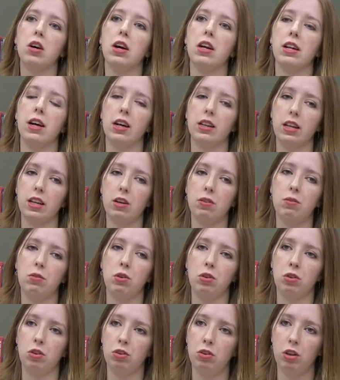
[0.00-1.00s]
and how that
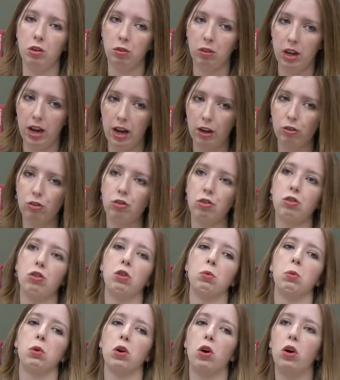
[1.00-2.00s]
influences their reactions to
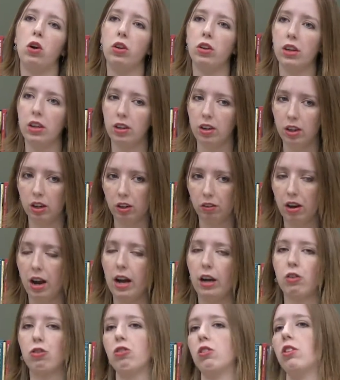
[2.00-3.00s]
the world and
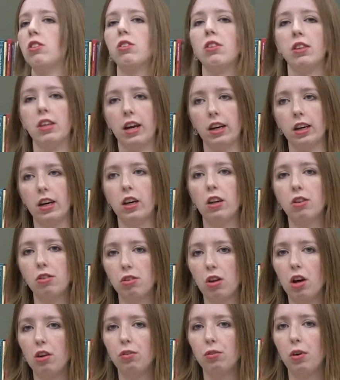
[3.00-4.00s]
interactions and that kind of
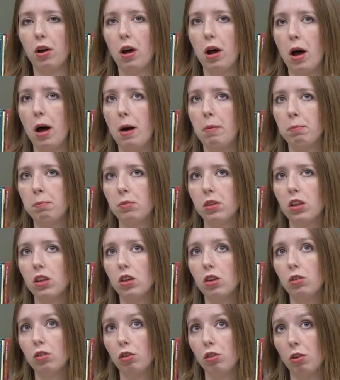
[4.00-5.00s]
stuff.
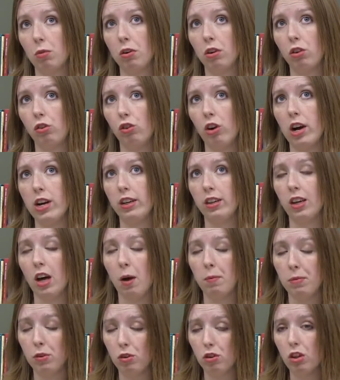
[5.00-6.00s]
For someone trying to
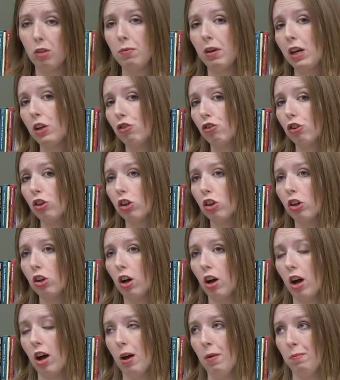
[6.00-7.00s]
come into the major,
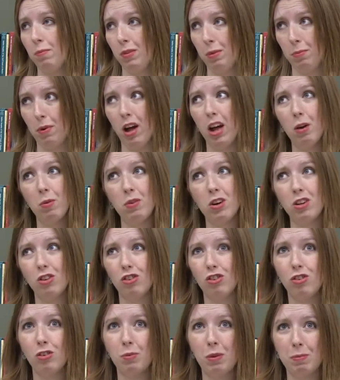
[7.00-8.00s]
they probably
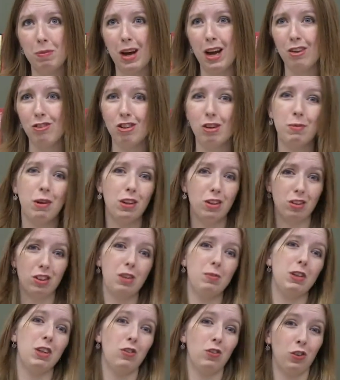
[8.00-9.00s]
want to be passionate about
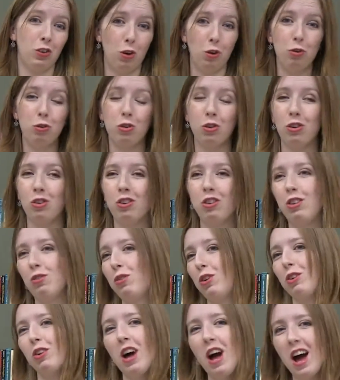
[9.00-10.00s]
learning about different cultures, because
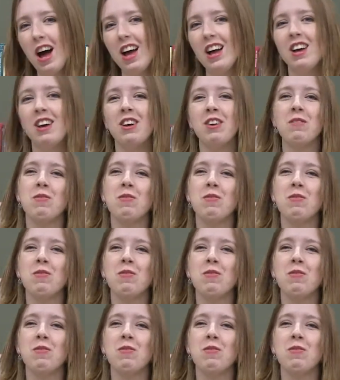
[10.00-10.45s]
if you're not,